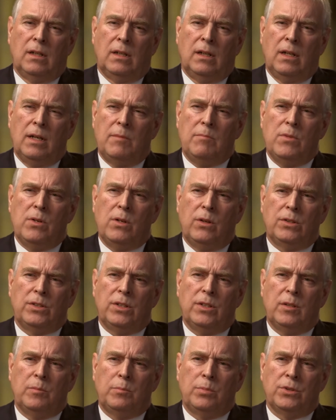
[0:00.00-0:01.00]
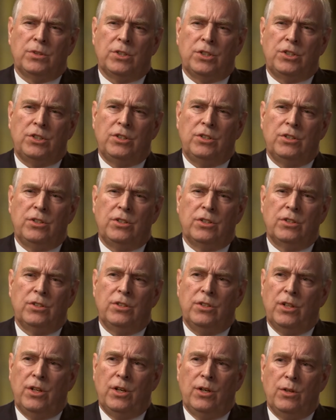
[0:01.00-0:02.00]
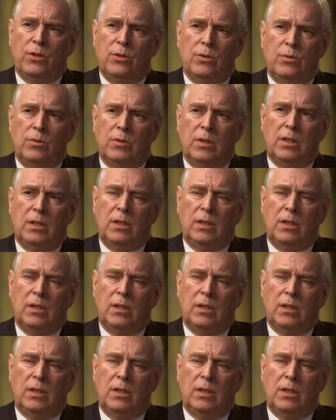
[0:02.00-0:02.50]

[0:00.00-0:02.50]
I'm not in a position to know